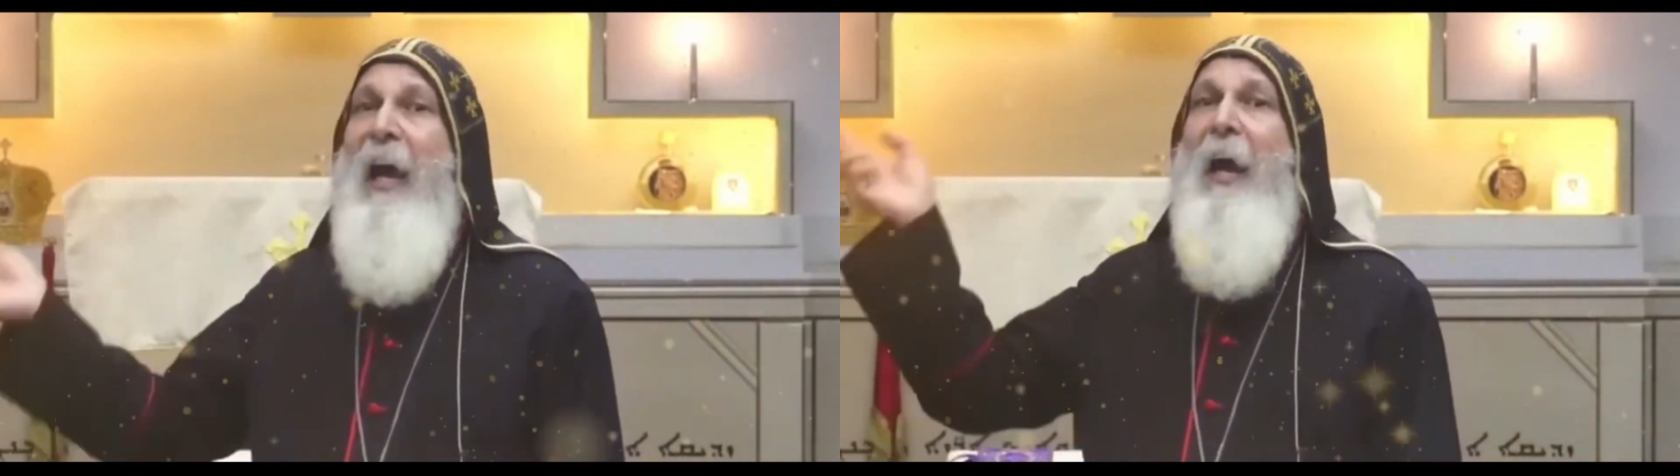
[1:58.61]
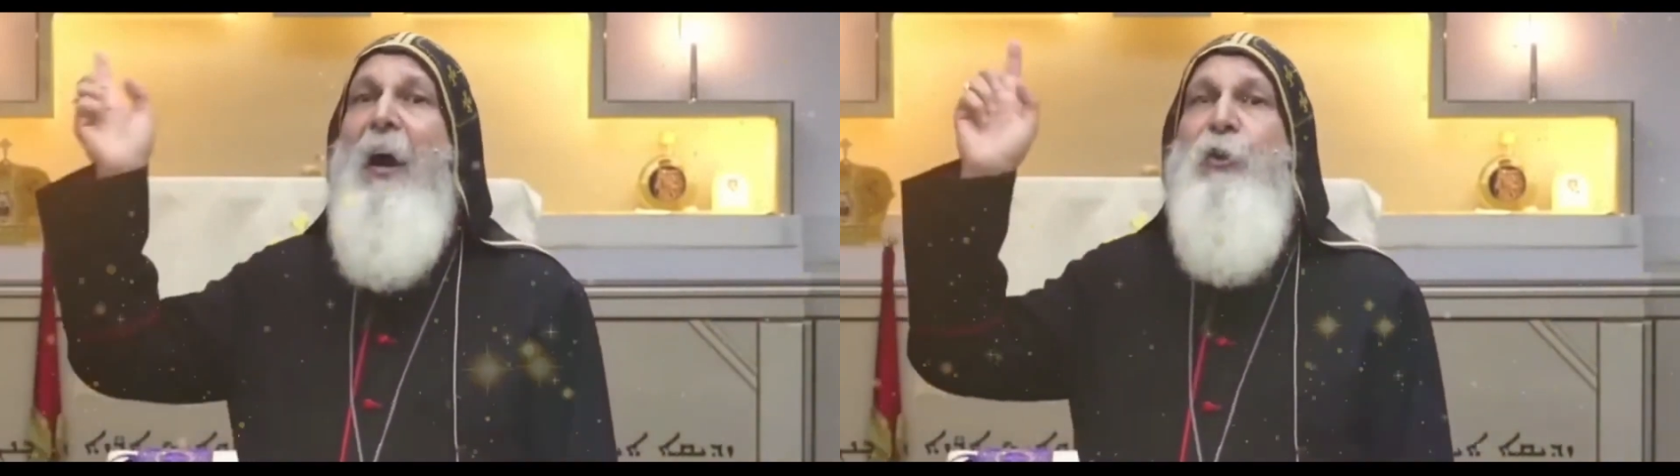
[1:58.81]

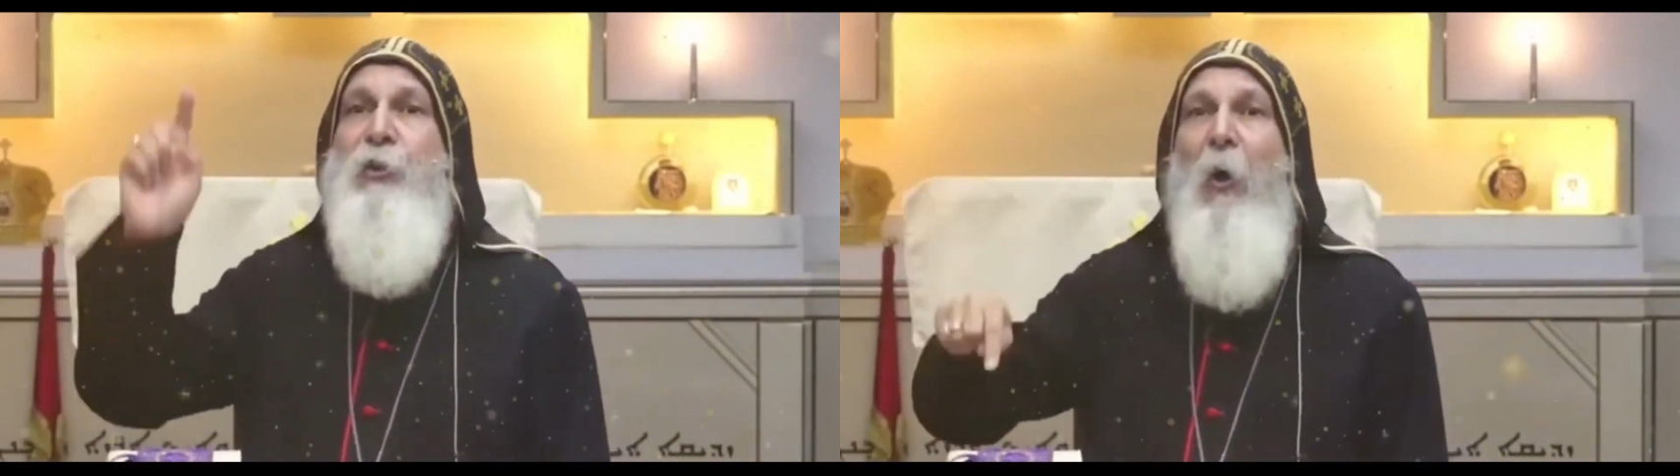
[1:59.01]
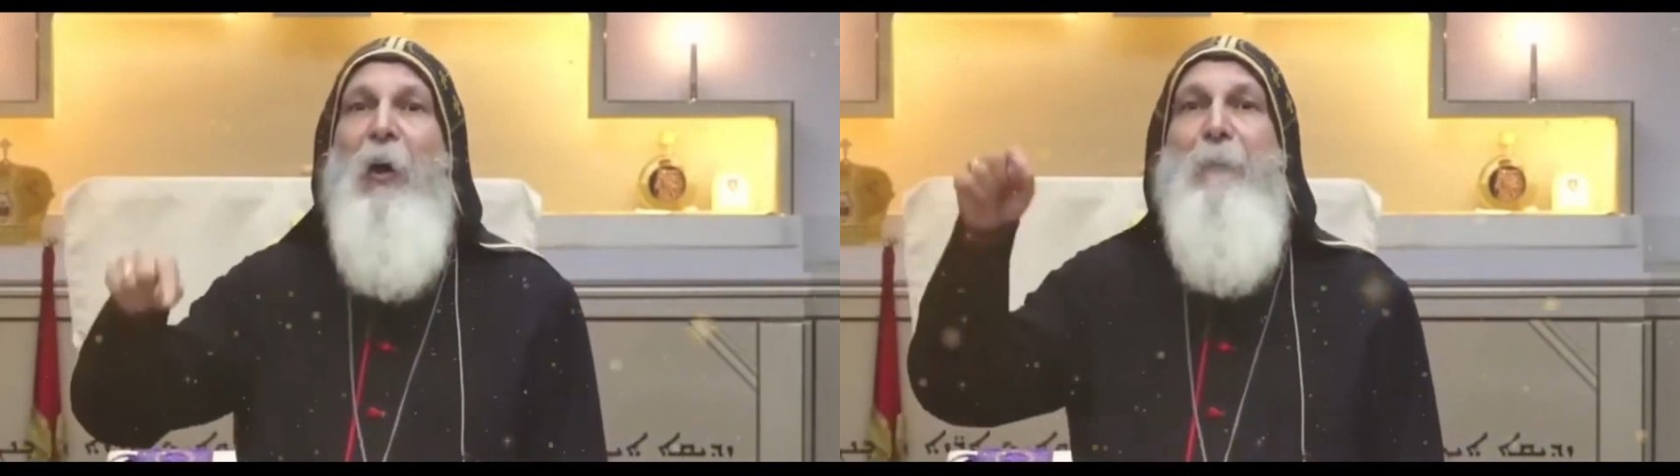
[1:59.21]
and I
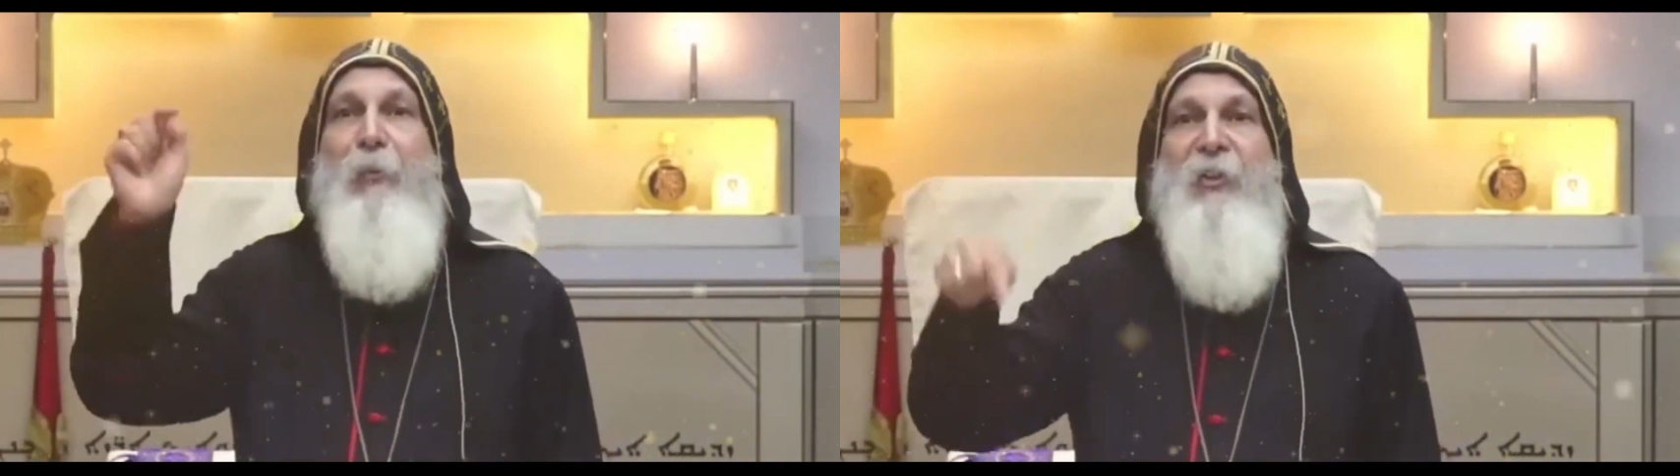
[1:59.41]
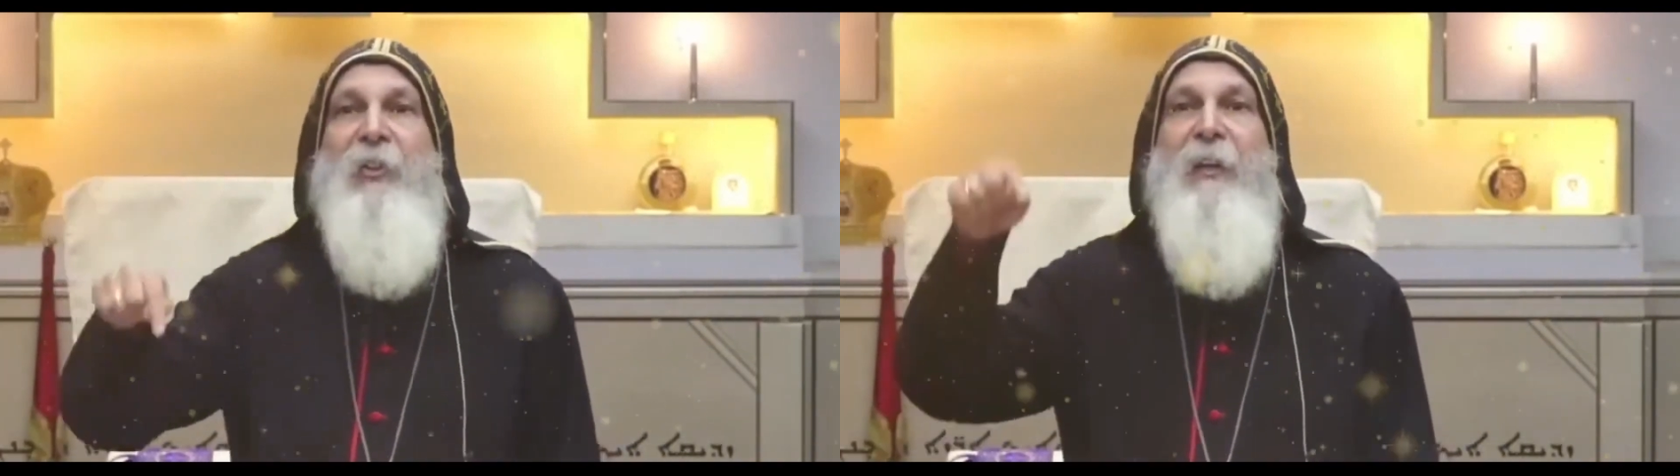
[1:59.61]
saw
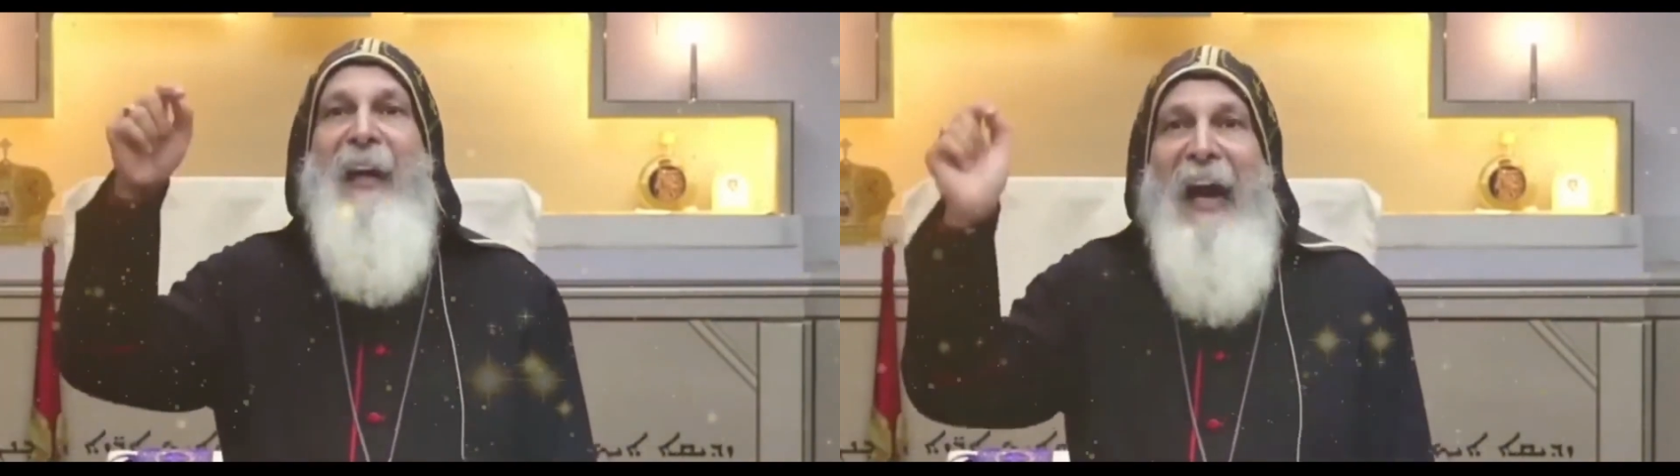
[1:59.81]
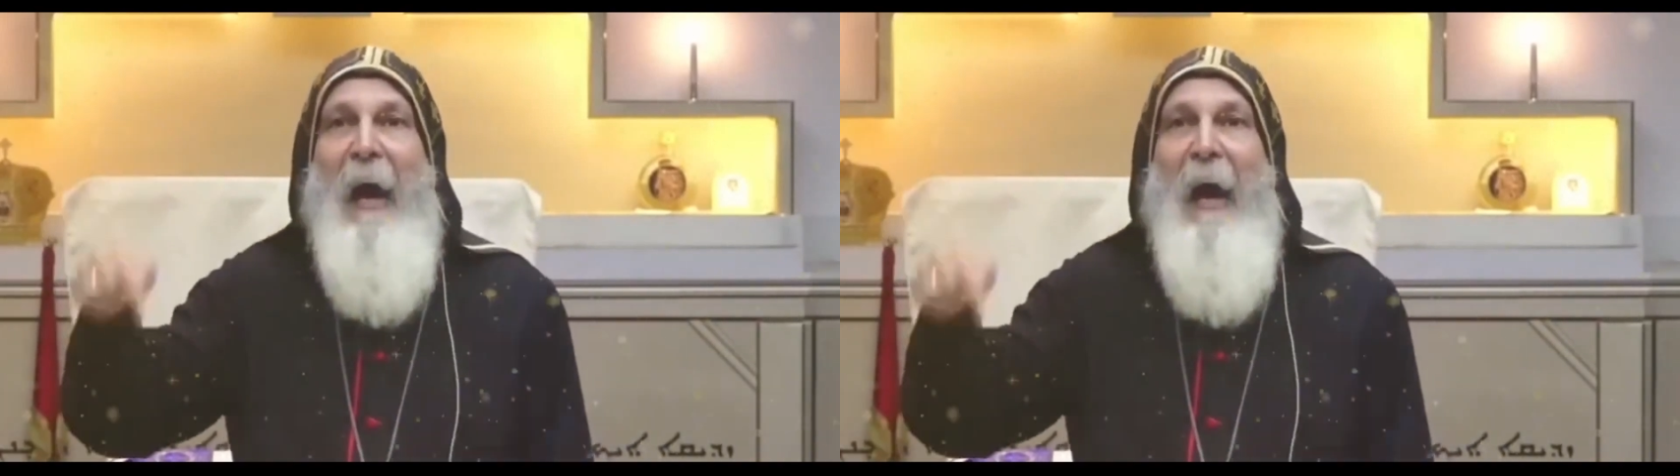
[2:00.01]
Him risen